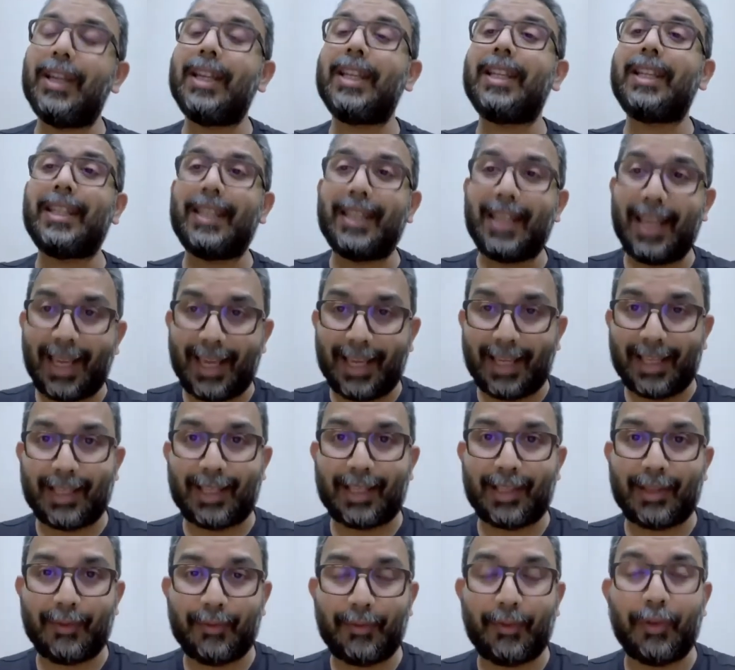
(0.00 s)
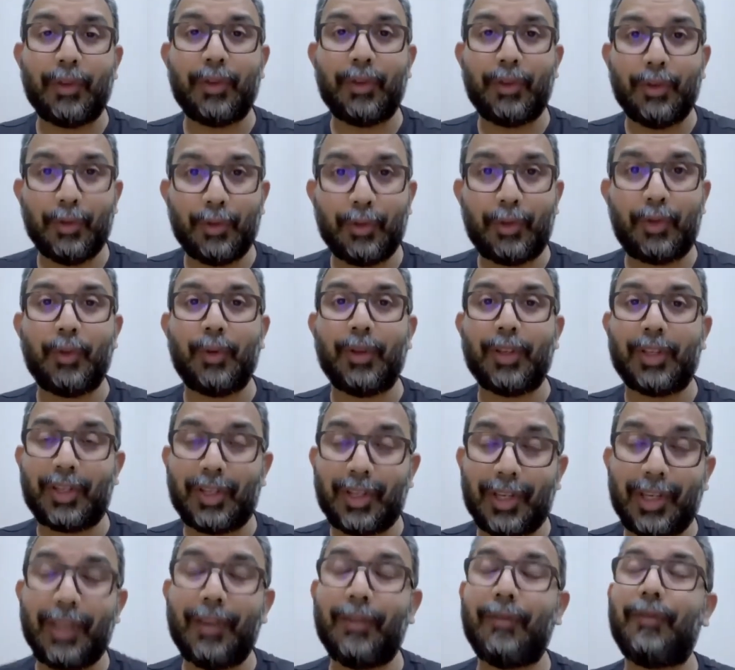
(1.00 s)
it takes for you to
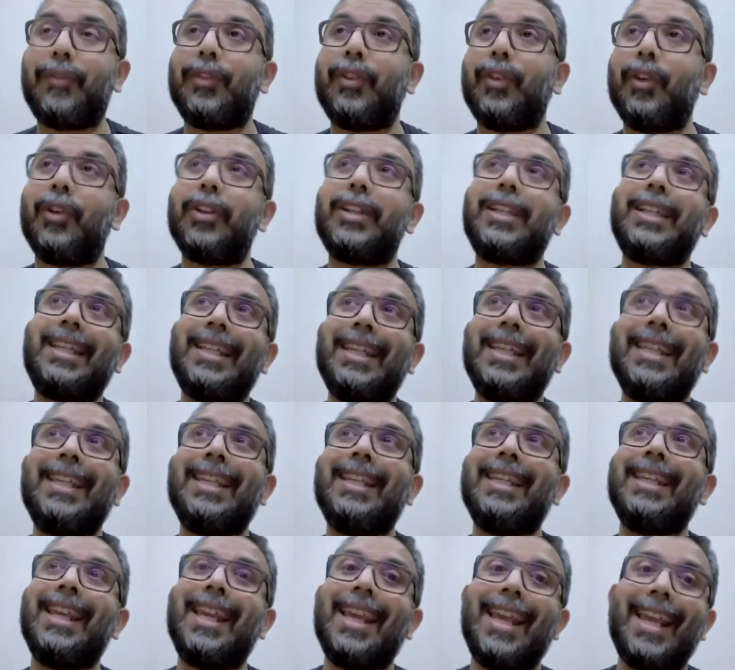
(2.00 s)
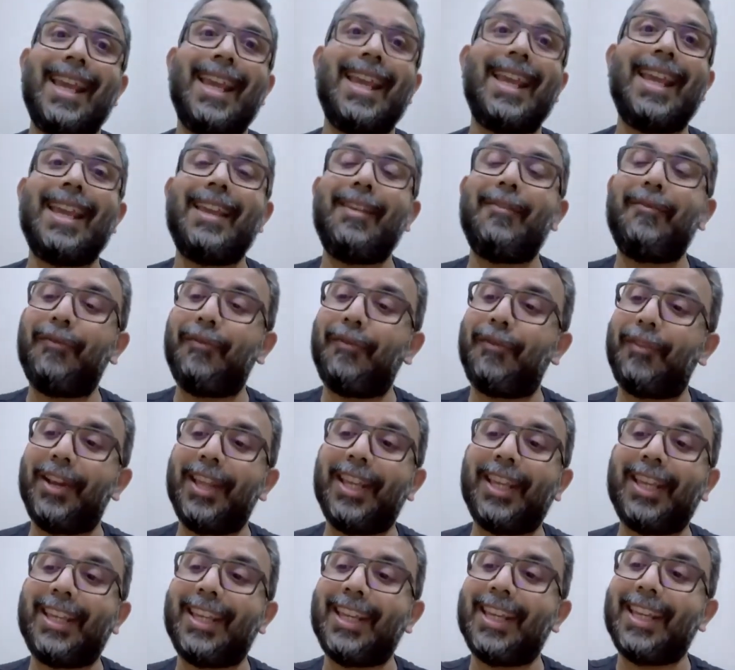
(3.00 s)
achieve your TA
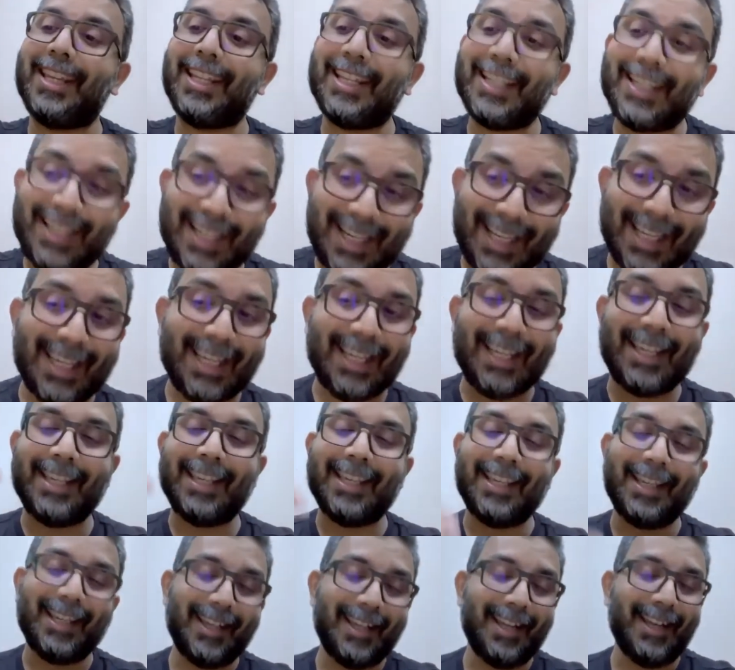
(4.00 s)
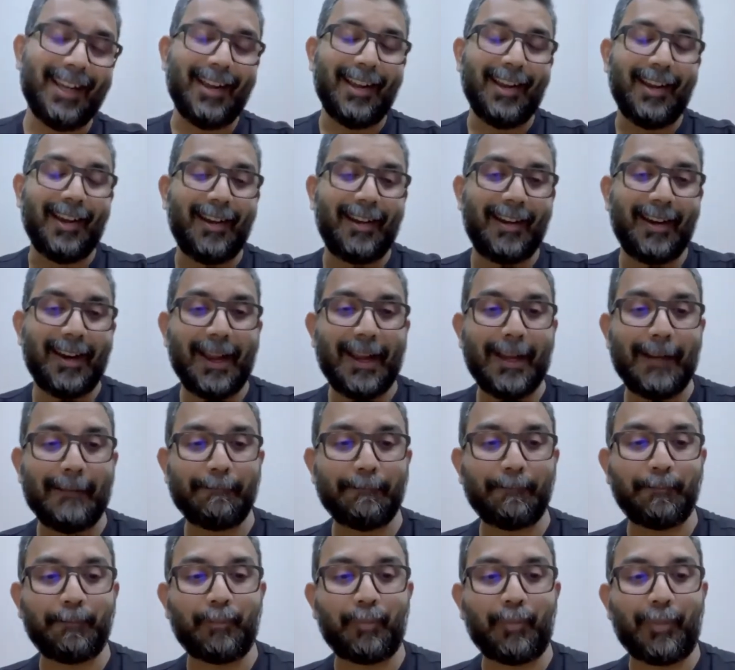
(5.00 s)
freaking T. All right?
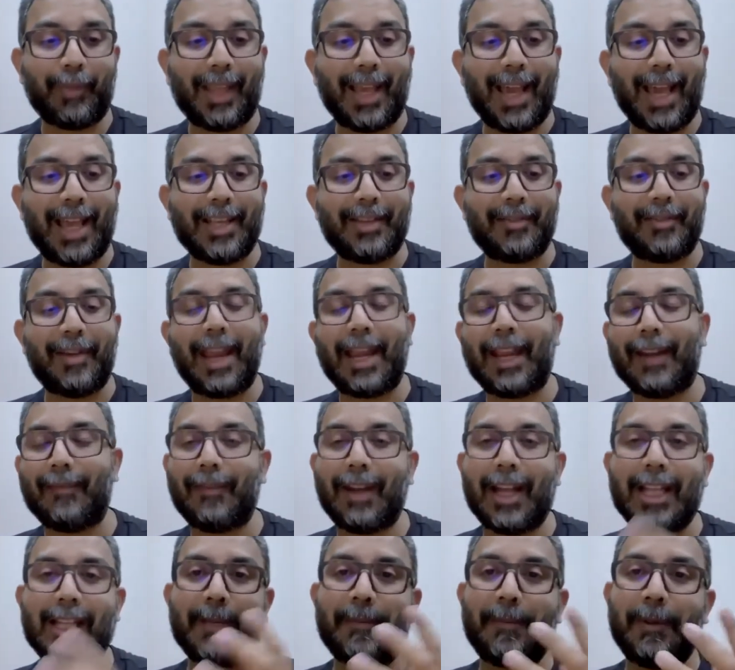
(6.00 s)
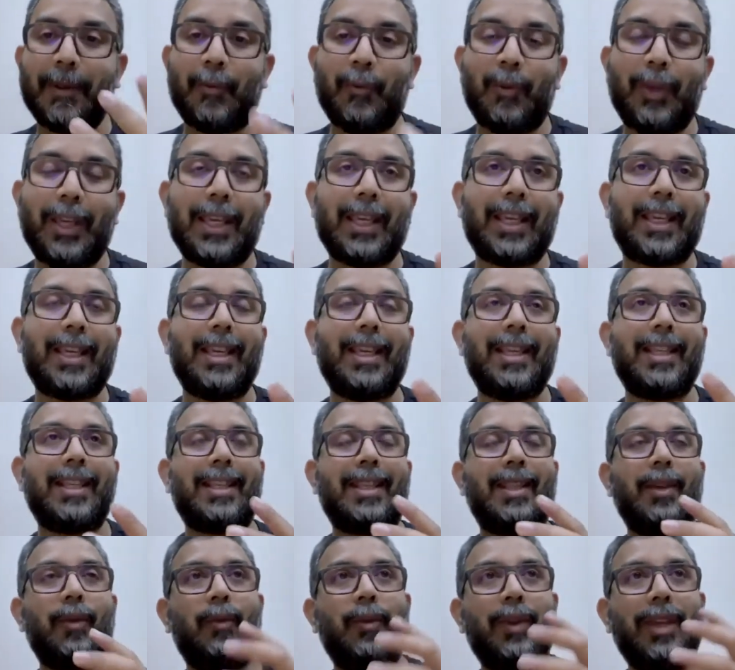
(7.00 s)
Guys, rank advancement week is
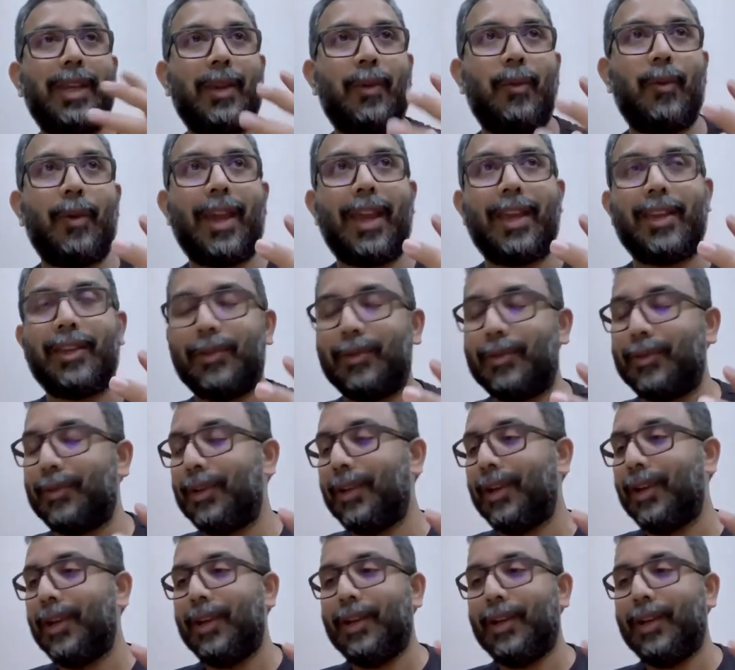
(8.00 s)
the week where you